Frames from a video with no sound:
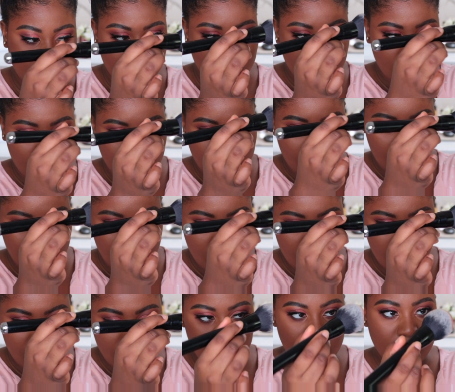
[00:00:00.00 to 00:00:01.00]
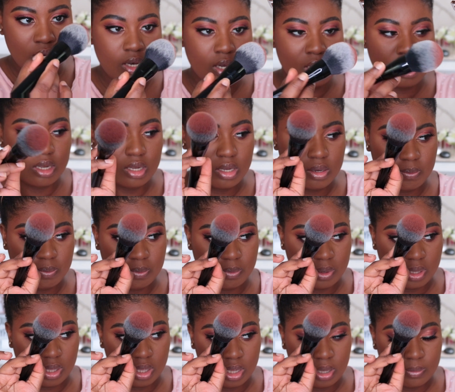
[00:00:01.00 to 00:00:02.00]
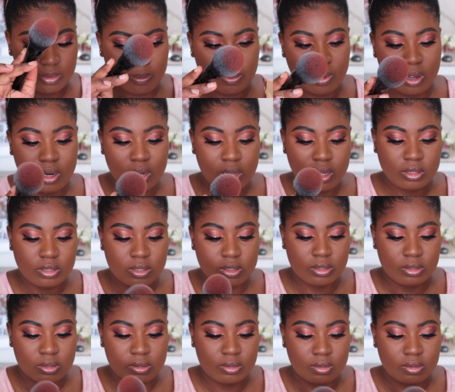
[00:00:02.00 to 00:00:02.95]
Going in, picking up the product.